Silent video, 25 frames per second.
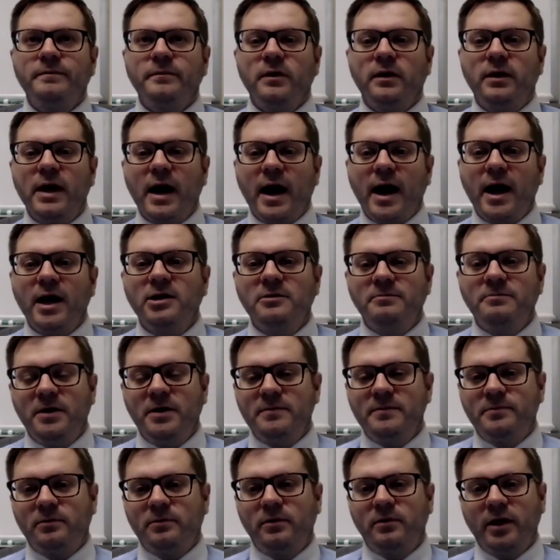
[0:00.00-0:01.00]
guide
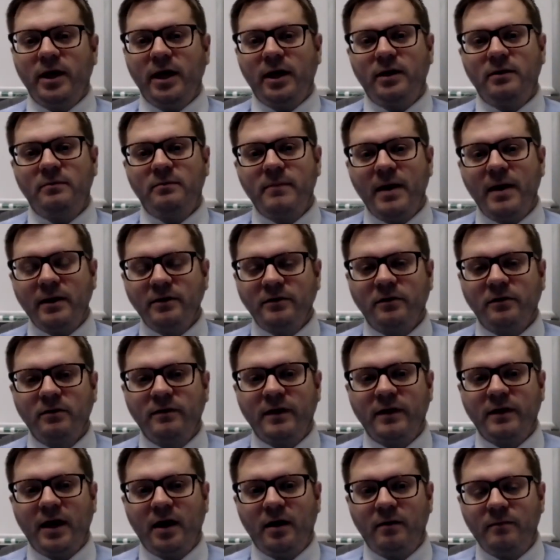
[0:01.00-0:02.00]
people and mentor
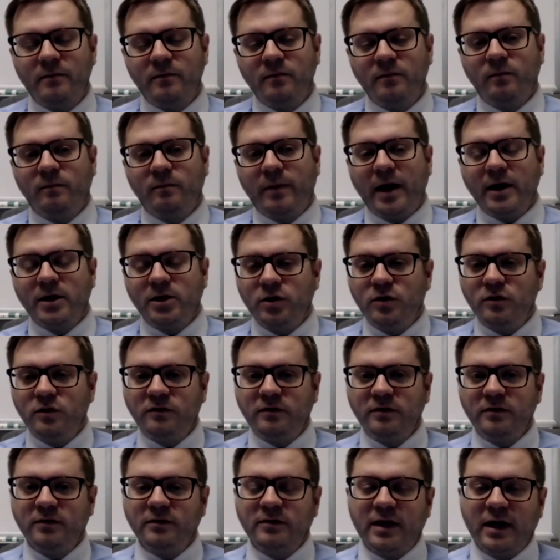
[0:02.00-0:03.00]
them by
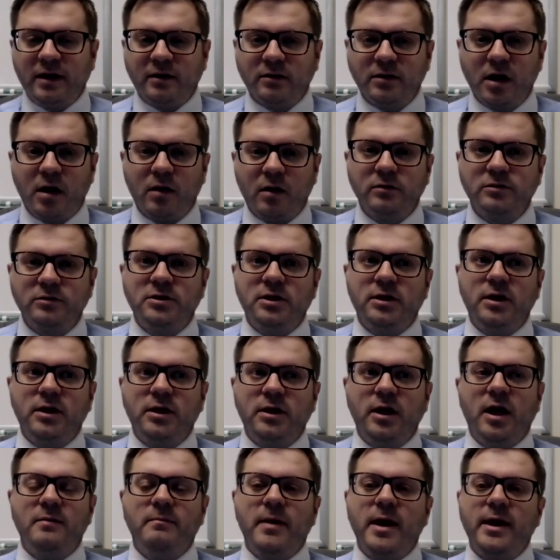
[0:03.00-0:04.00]
using the technology
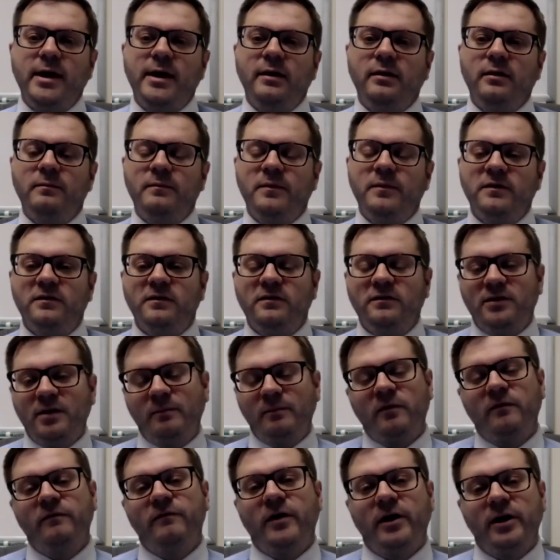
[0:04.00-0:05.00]
and making the business simple,
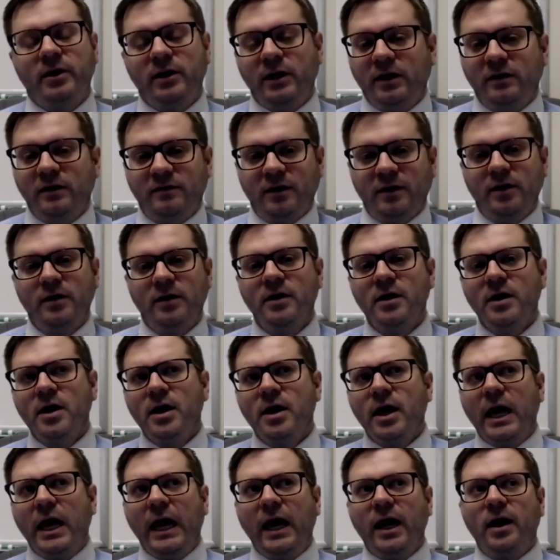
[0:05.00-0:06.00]
fun, and easy.
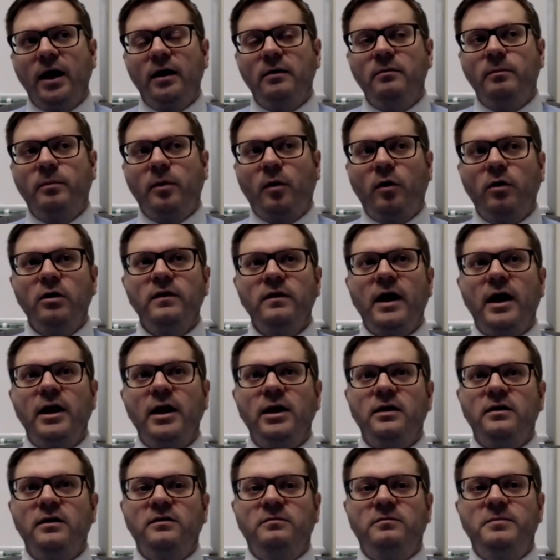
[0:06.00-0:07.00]
And part of that
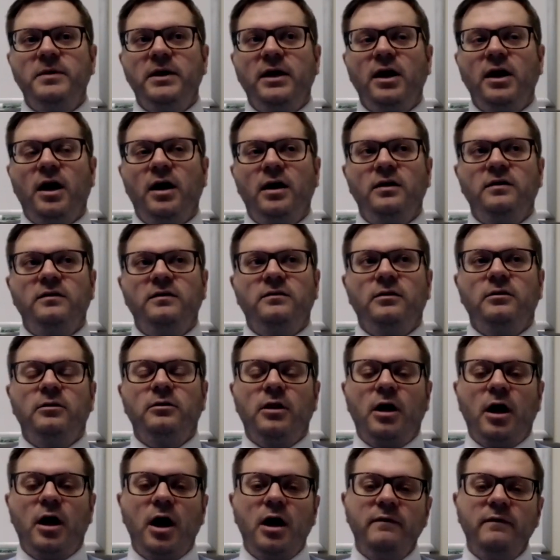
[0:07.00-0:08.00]
is because the
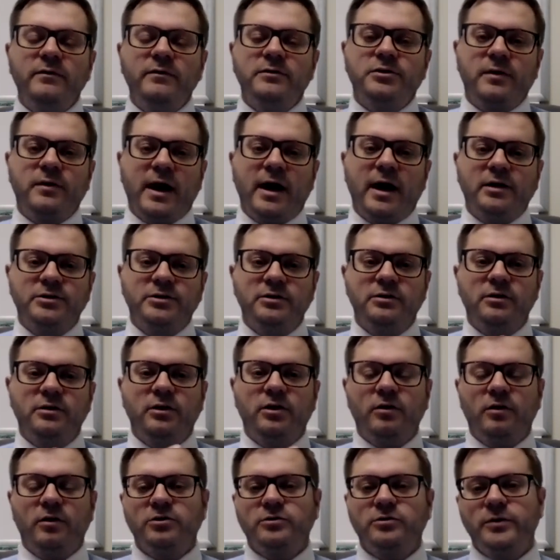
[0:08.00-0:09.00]
law of attraction
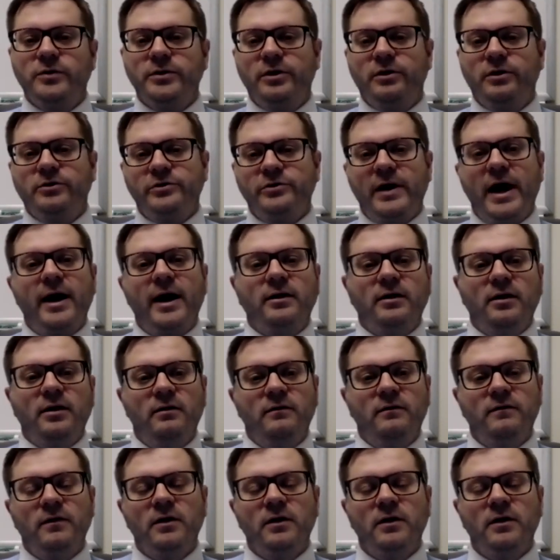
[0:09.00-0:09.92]
occurs when you're attractive.